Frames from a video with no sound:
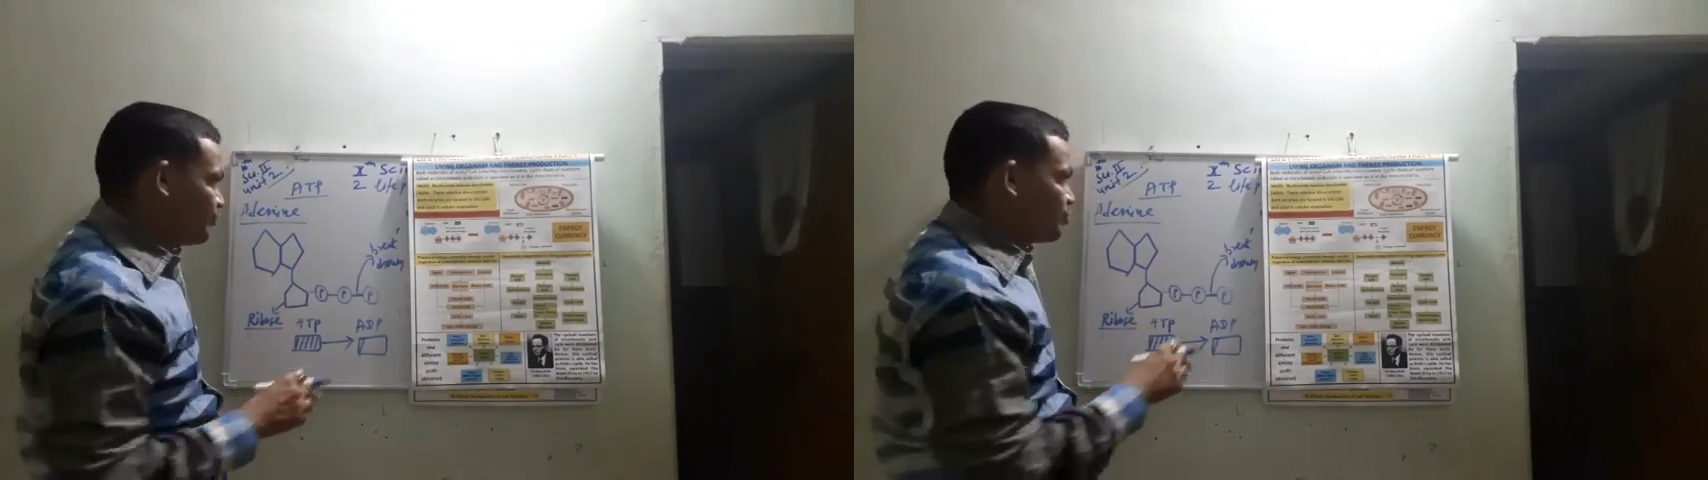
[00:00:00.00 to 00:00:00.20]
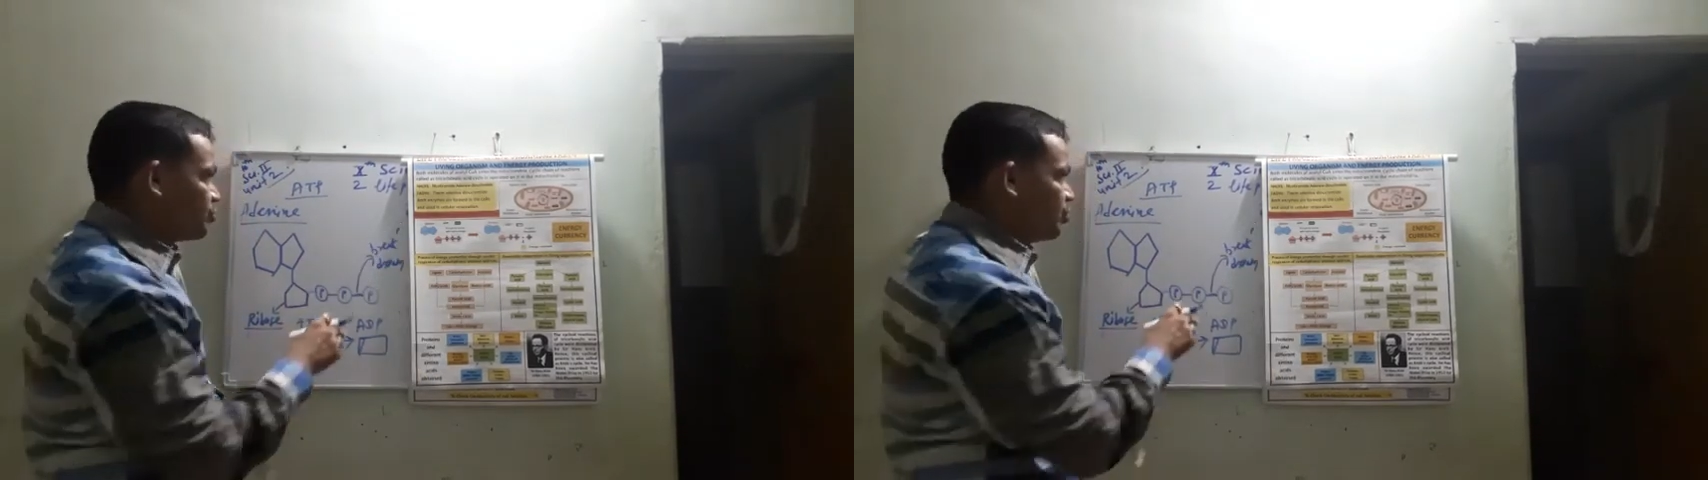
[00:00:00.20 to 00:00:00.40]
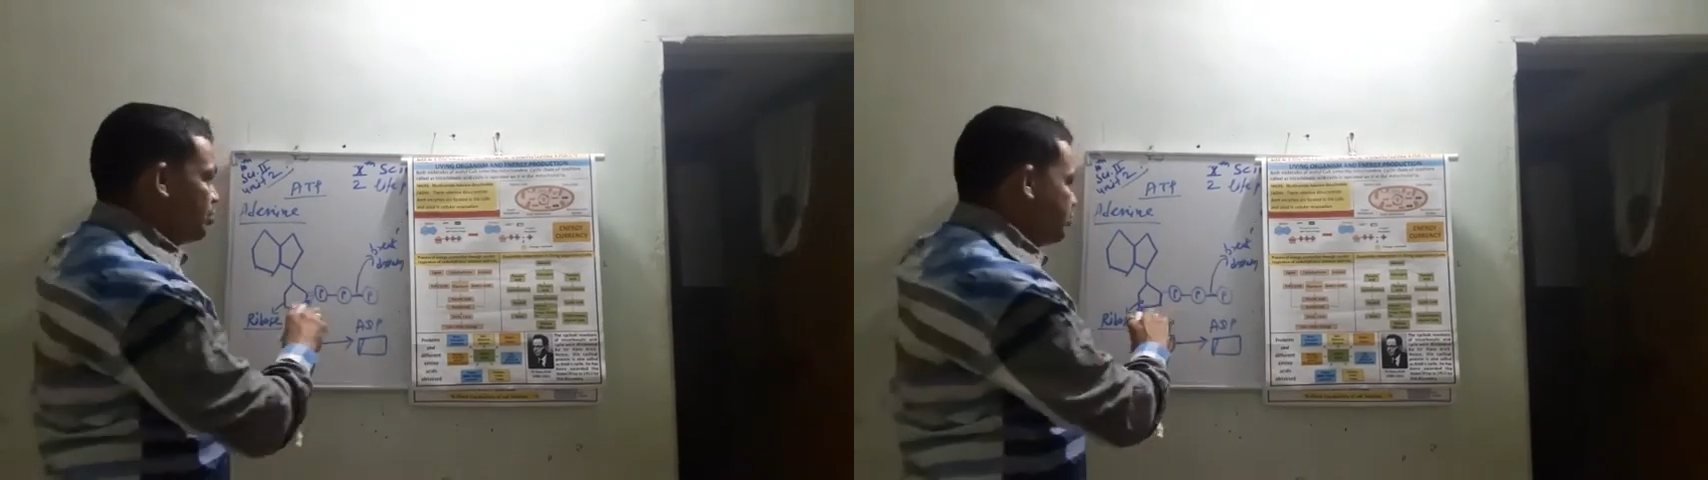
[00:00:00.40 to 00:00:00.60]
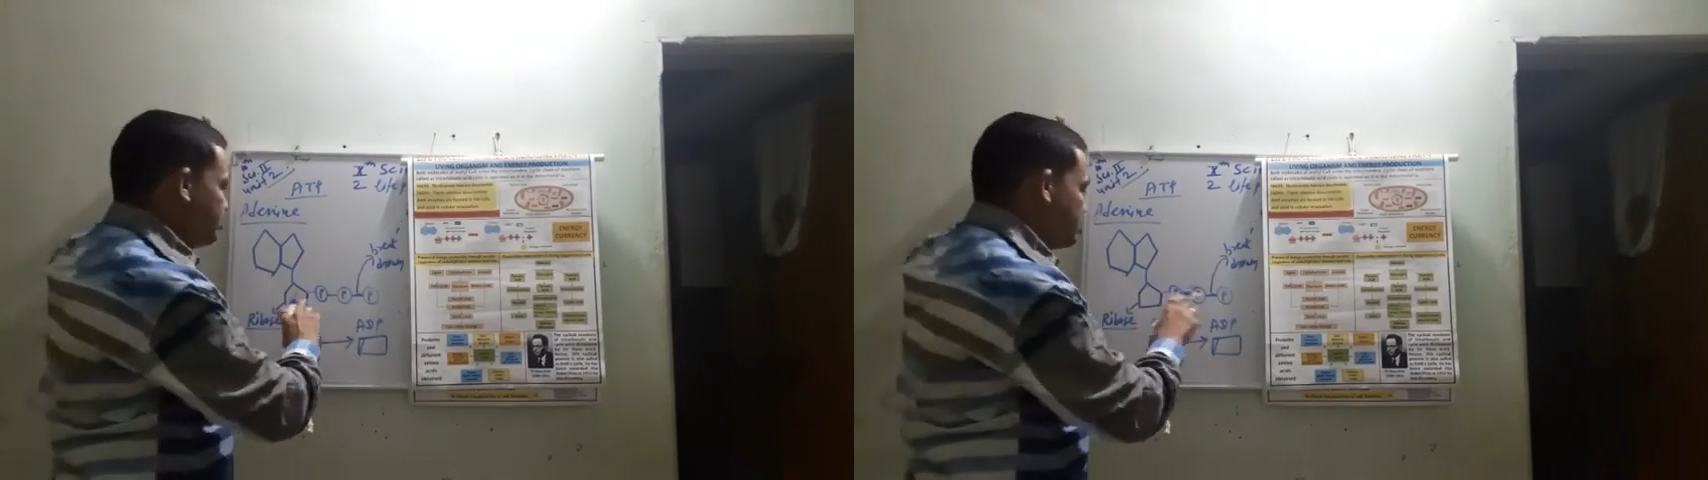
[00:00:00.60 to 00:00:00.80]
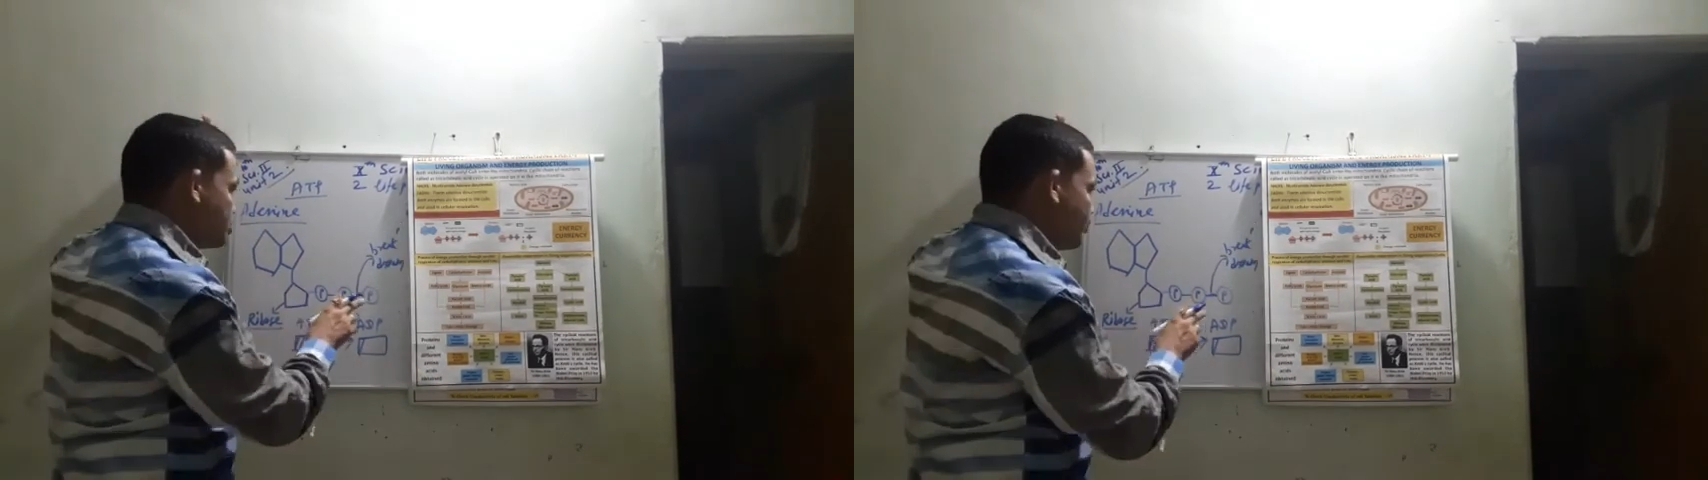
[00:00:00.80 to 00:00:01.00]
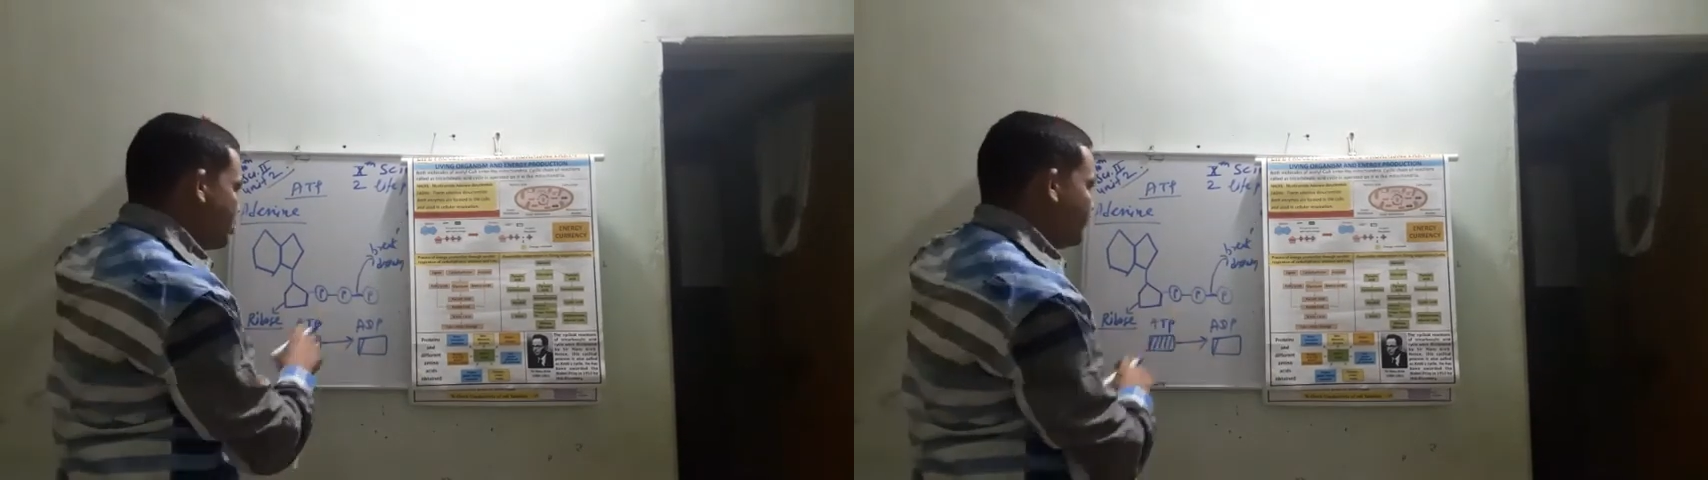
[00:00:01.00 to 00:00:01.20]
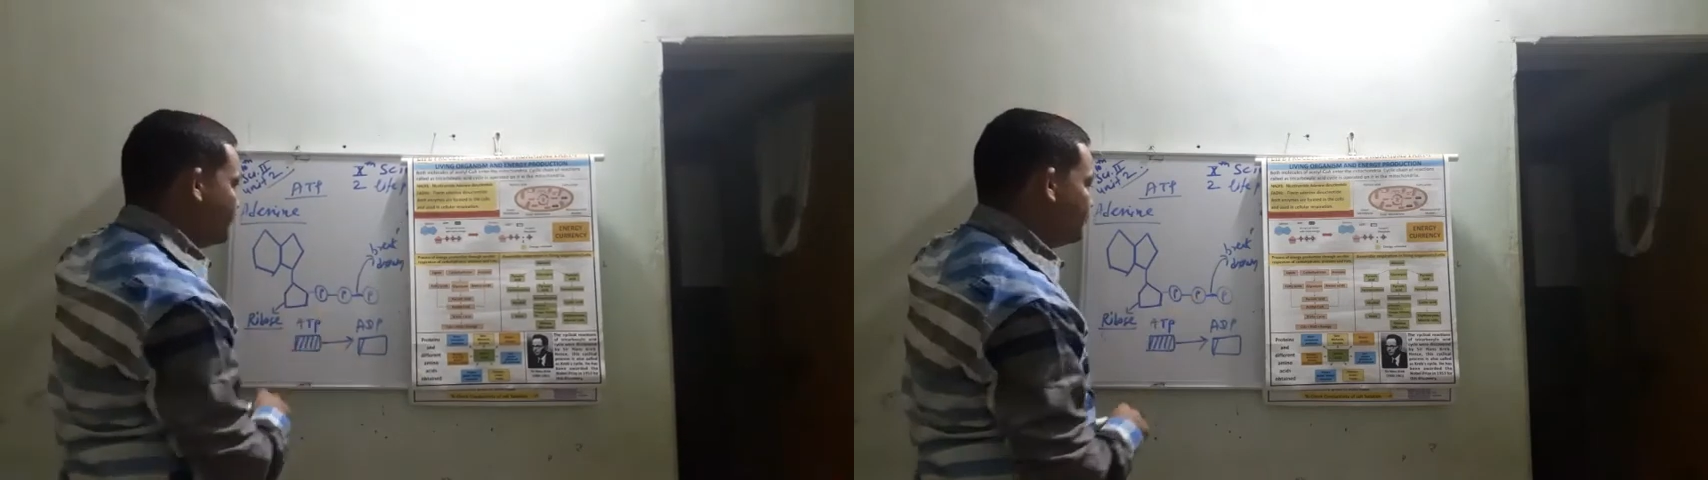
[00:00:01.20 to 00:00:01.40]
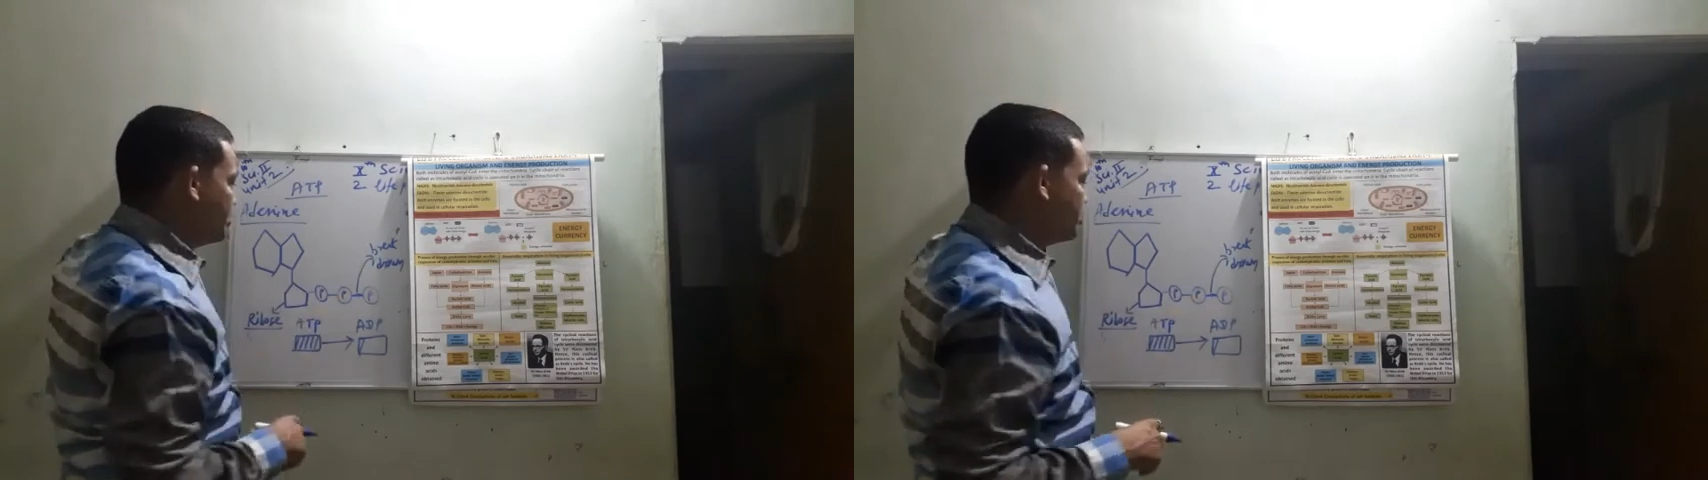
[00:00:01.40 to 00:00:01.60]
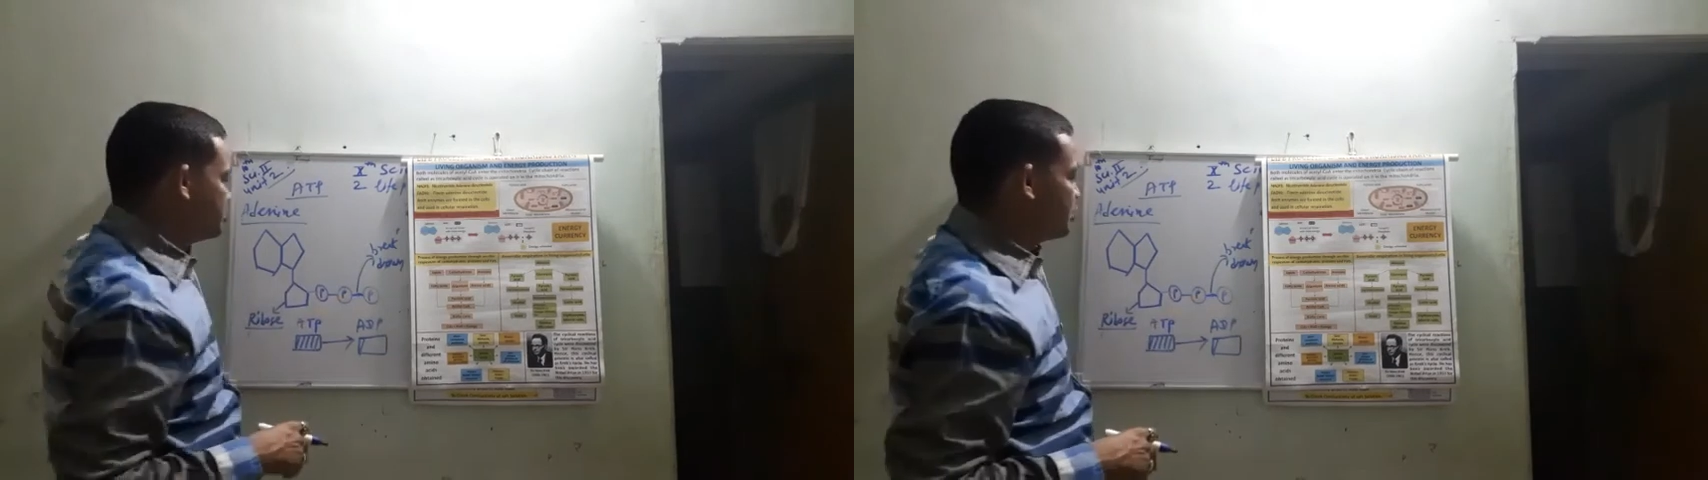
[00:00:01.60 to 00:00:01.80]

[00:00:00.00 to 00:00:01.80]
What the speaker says: So in this way there is a